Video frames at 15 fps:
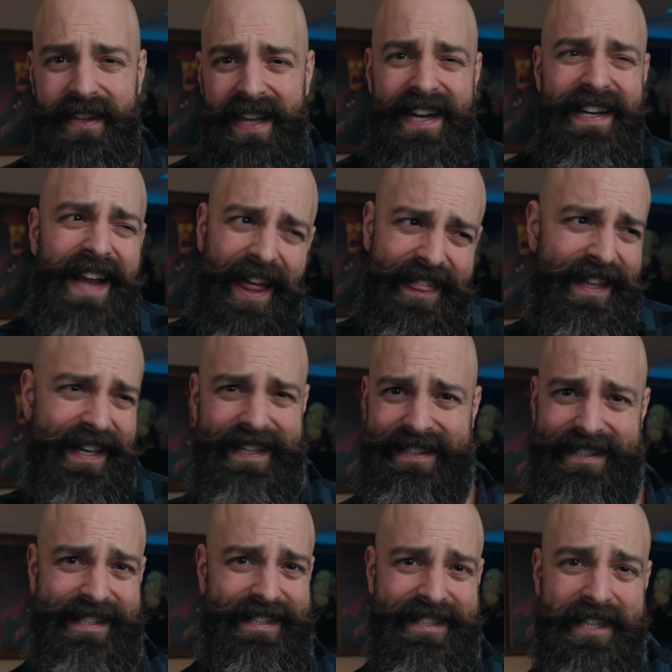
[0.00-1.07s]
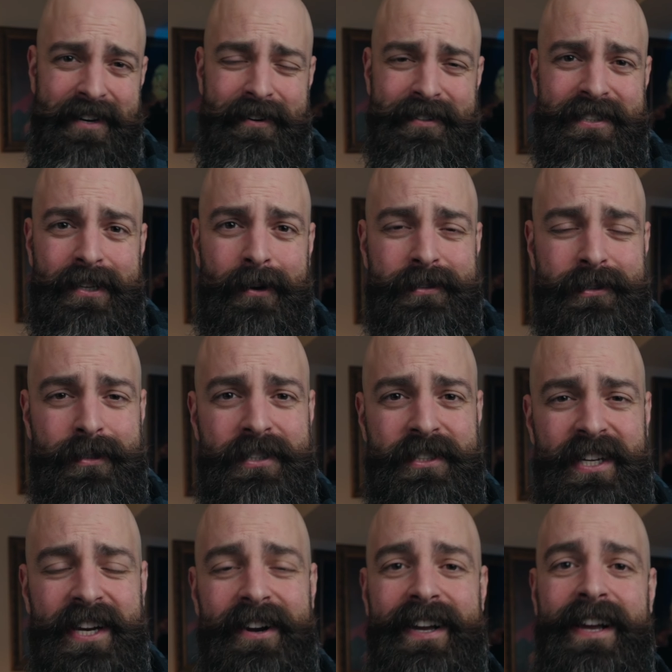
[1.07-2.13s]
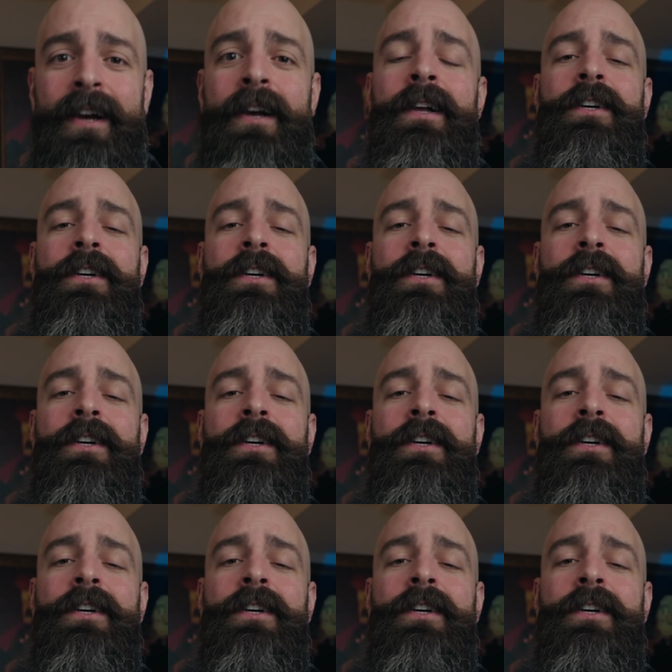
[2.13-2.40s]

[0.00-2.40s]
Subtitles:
then nothing is considered social engineering.